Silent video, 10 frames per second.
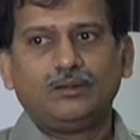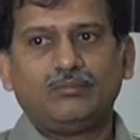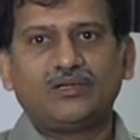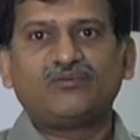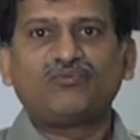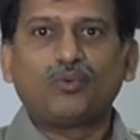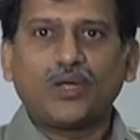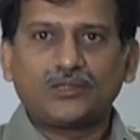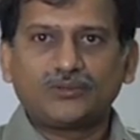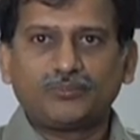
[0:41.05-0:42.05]
But if you
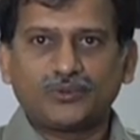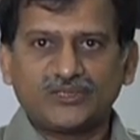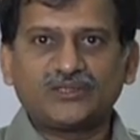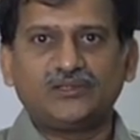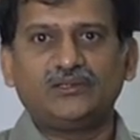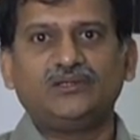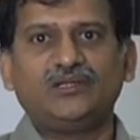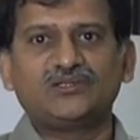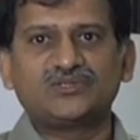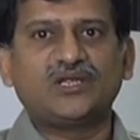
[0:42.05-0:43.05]
are to project it in the
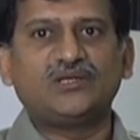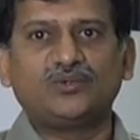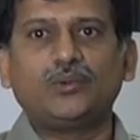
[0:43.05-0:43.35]
next 10,